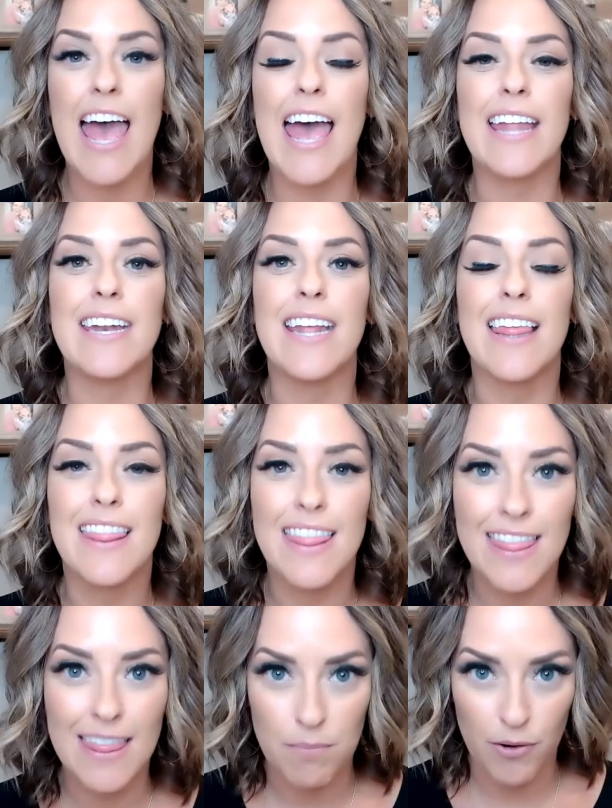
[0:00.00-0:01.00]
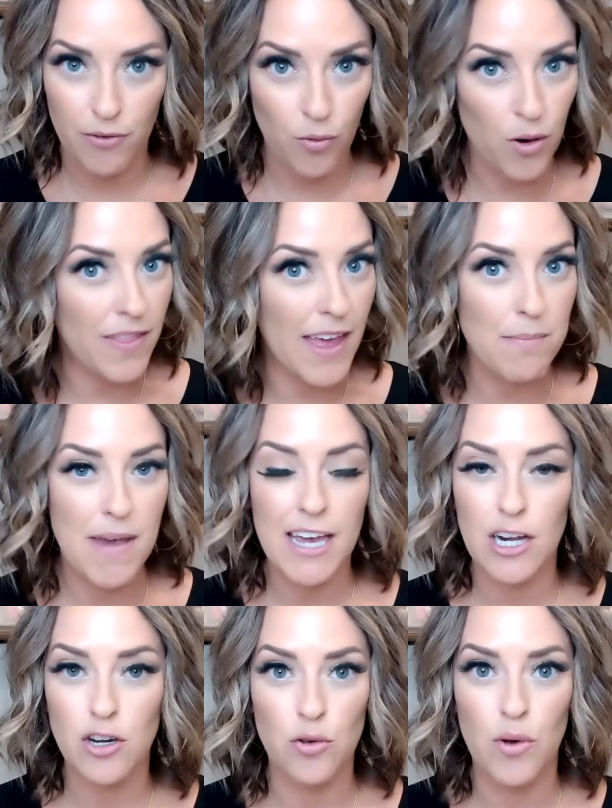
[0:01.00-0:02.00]
And before they
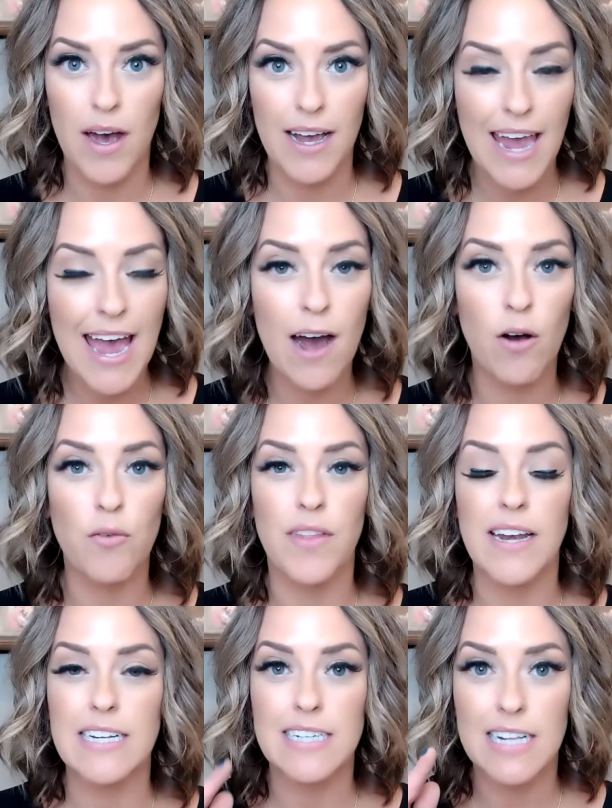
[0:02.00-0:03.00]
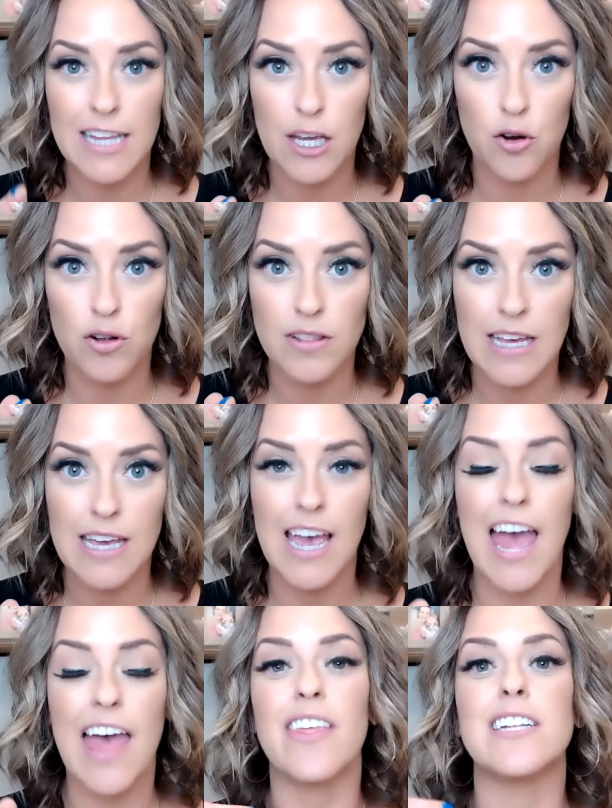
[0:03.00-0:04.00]
make a new account, they need to click your link
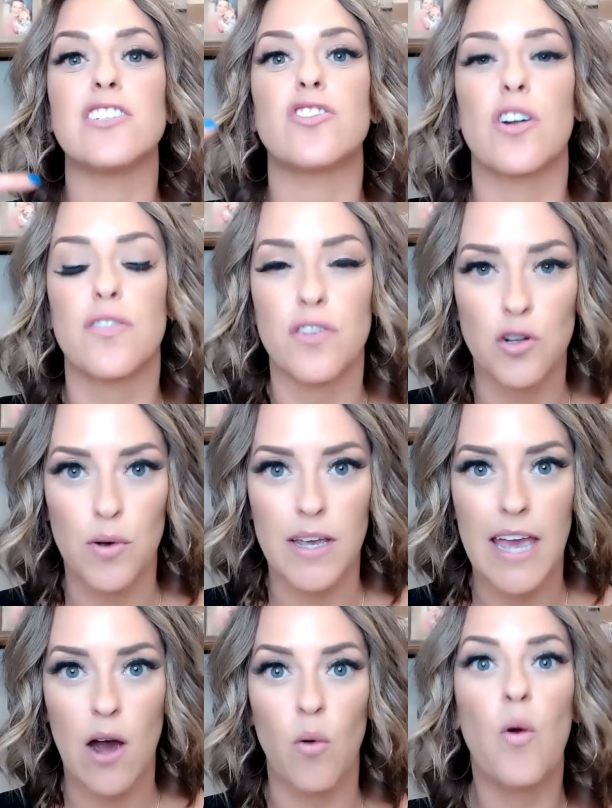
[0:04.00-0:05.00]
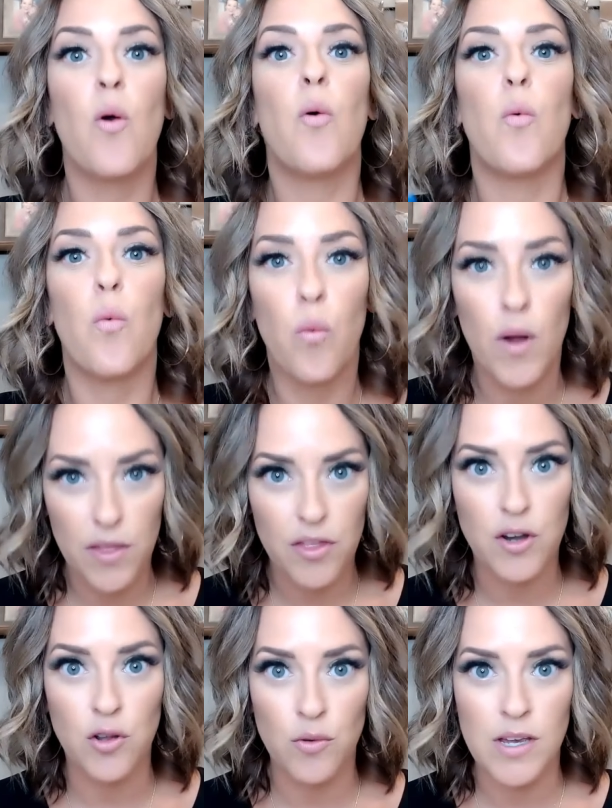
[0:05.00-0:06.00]
and then start the new account with
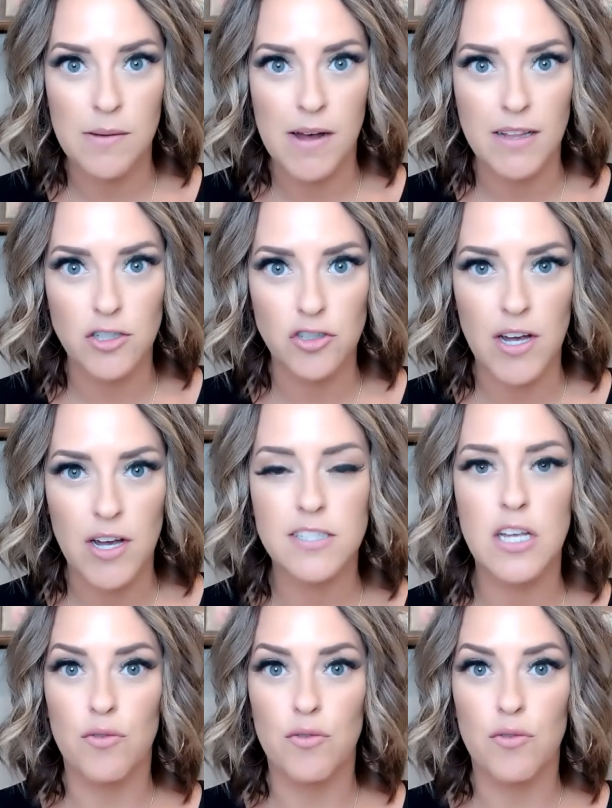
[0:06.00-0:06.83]
the new email address.